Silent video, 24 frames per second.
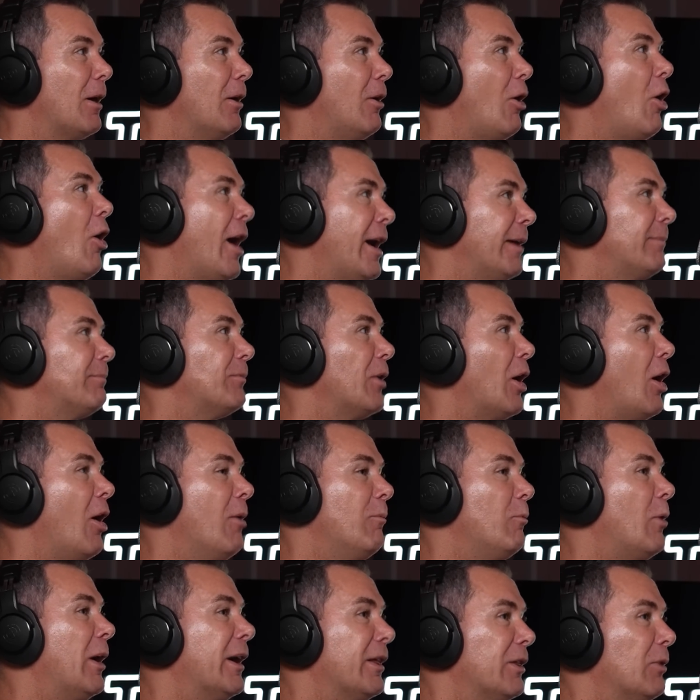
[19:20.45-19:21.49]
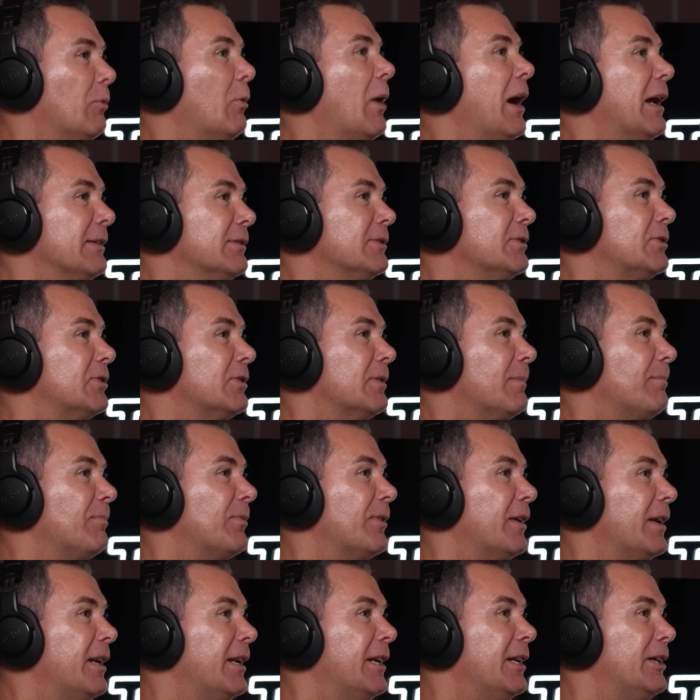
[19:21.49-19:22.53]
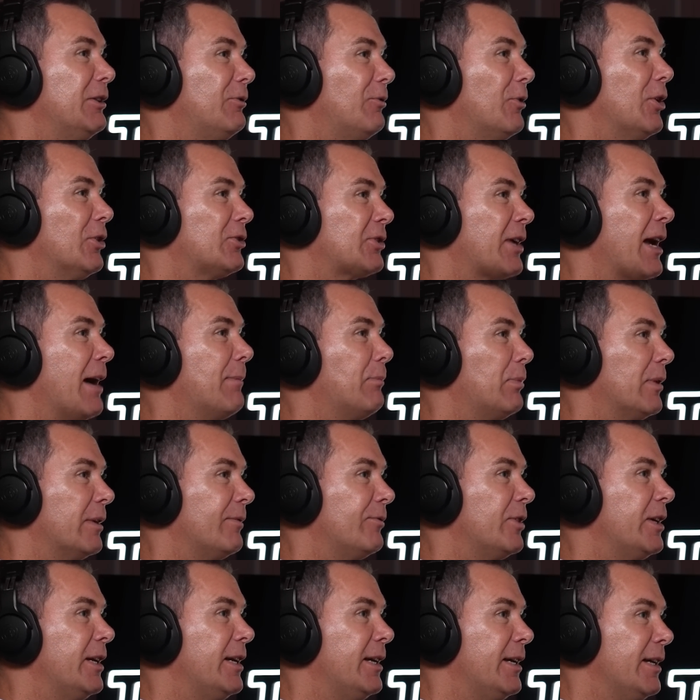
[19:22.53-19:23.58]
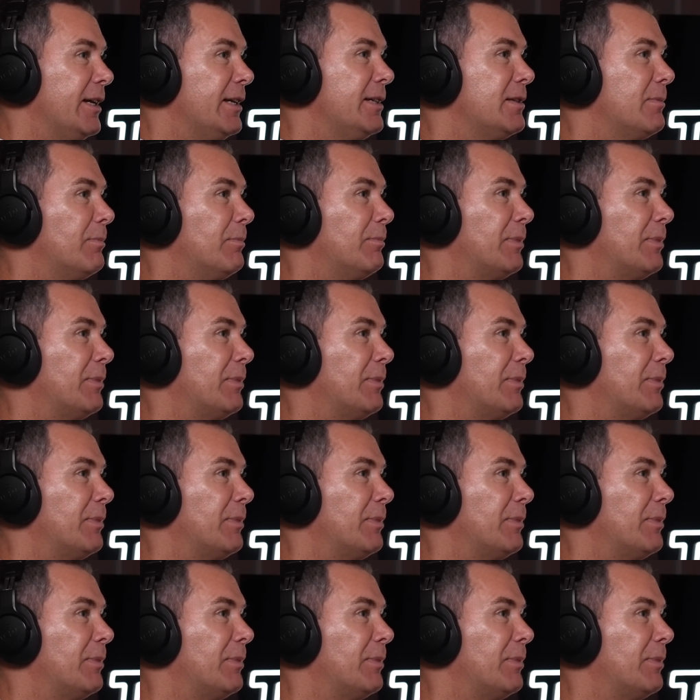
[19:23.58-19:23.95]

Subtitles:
I'm one of the ones that in his first couple of years,